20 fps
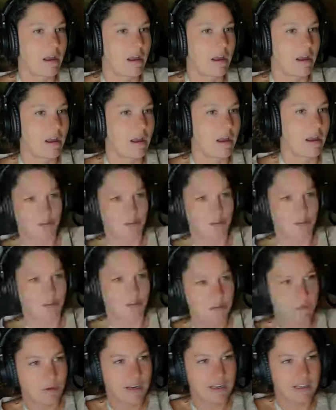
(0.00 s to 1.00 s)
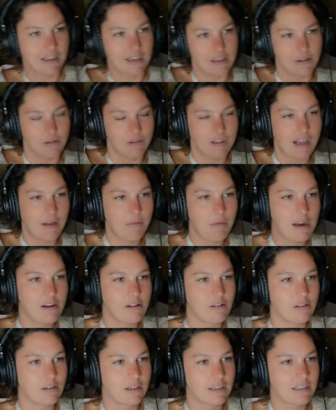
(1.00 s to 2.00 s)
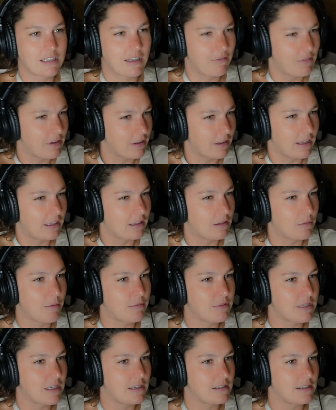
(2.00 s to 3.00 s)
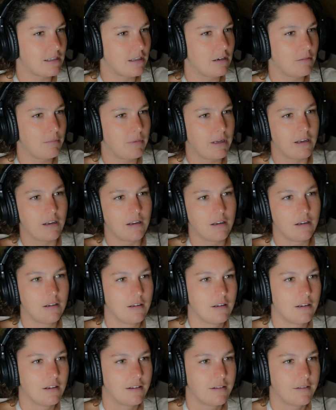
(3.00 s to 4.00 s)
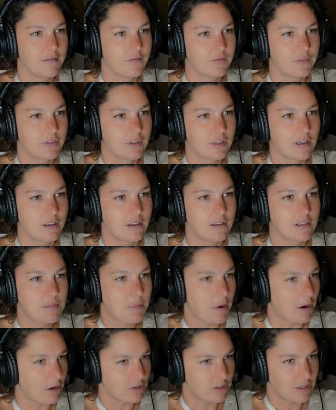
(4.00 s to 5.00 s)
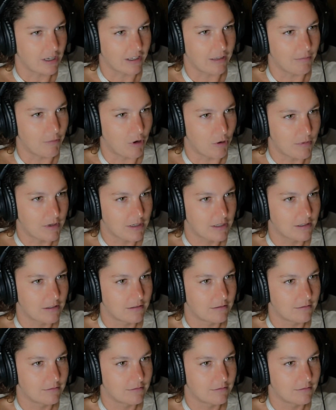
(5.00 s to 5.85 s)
I do it this way? Can I do it that way? Or because I feel like the website is a little bit sparse at the moment.